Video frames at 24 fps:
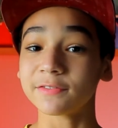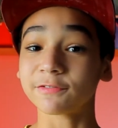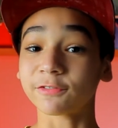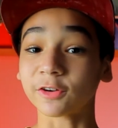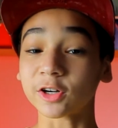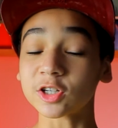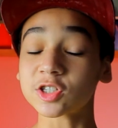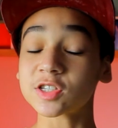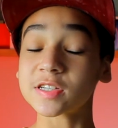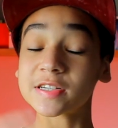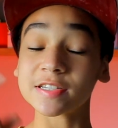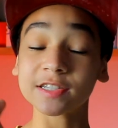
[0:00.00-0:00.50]

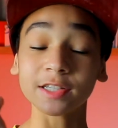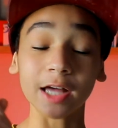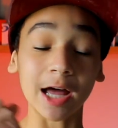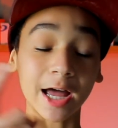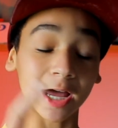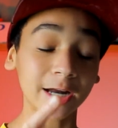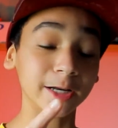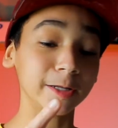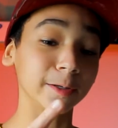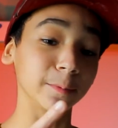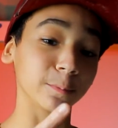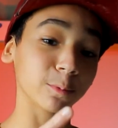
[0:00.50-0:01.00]
First is the
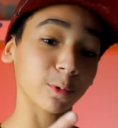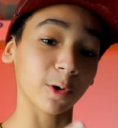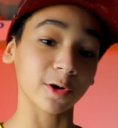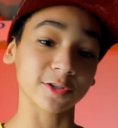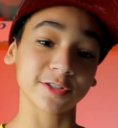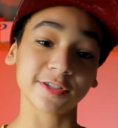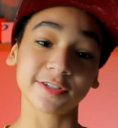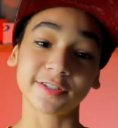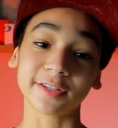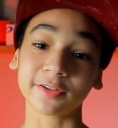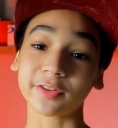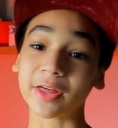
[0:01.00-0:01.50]
editing
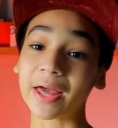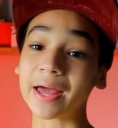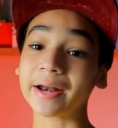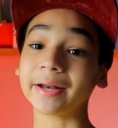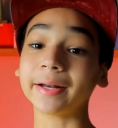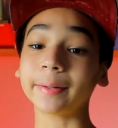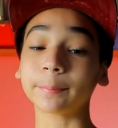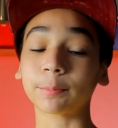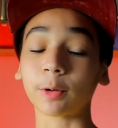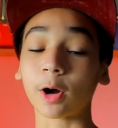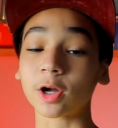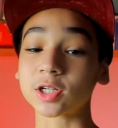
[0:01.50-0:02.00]
process. Now the
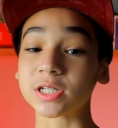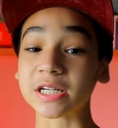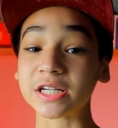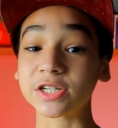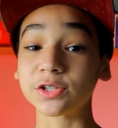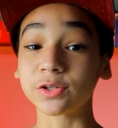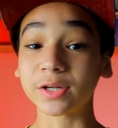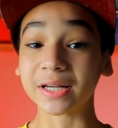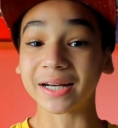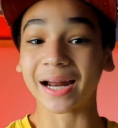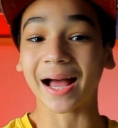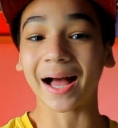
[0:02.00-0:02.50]
editing process, you
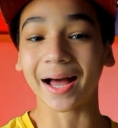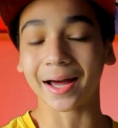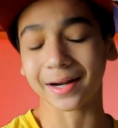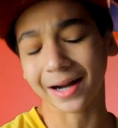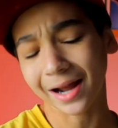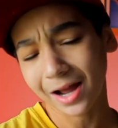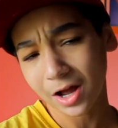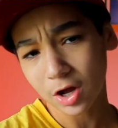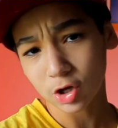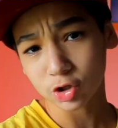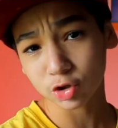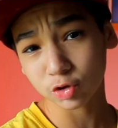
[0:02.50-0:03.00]
can add
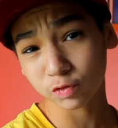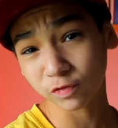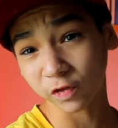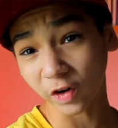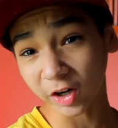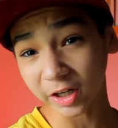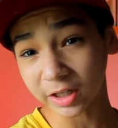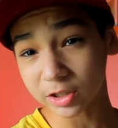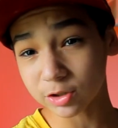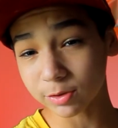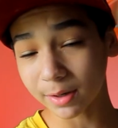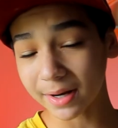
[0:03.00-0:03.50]

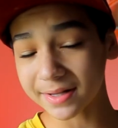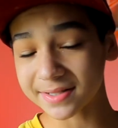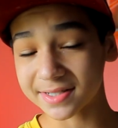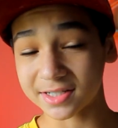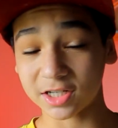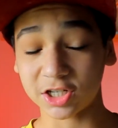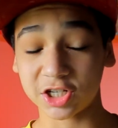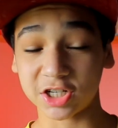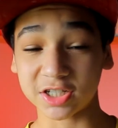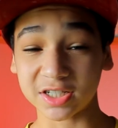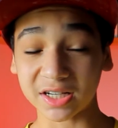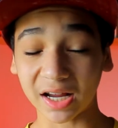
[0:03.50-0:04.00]
funny
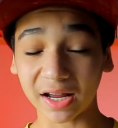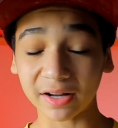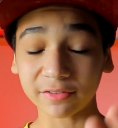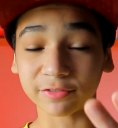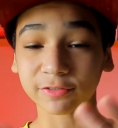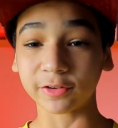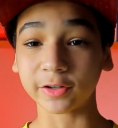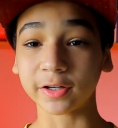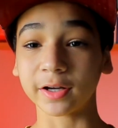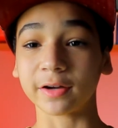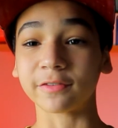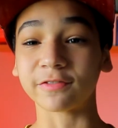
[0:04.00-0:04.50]
transitions and
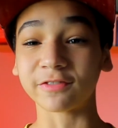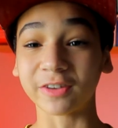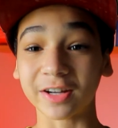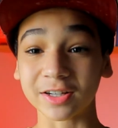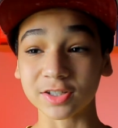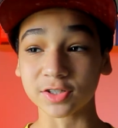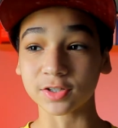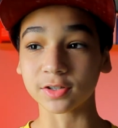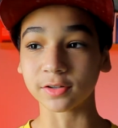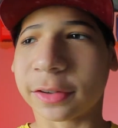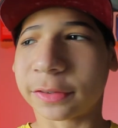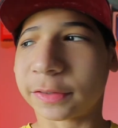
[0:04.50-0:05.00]
funny
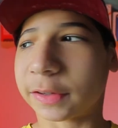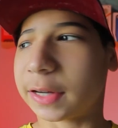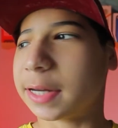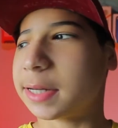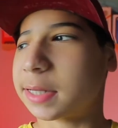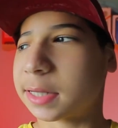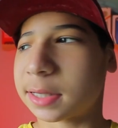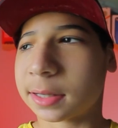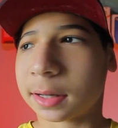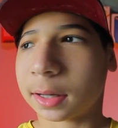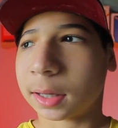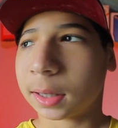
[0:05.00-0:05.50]
effects to the
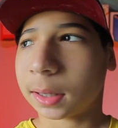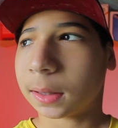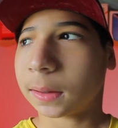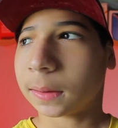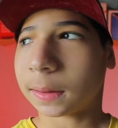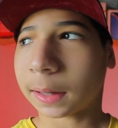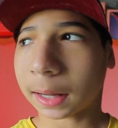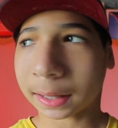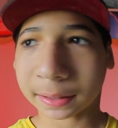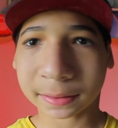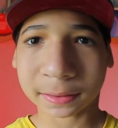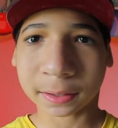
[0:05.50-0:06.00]
face
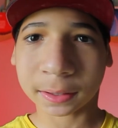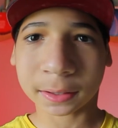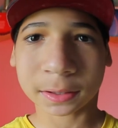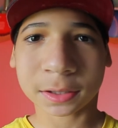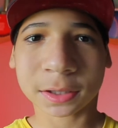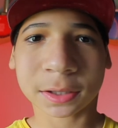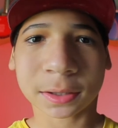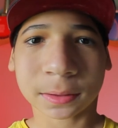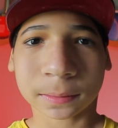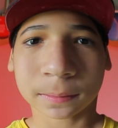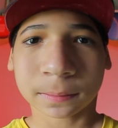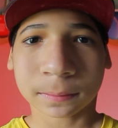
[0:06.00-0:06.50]
like
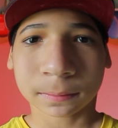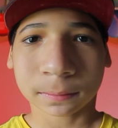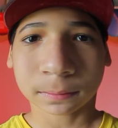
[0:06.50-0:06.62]
this.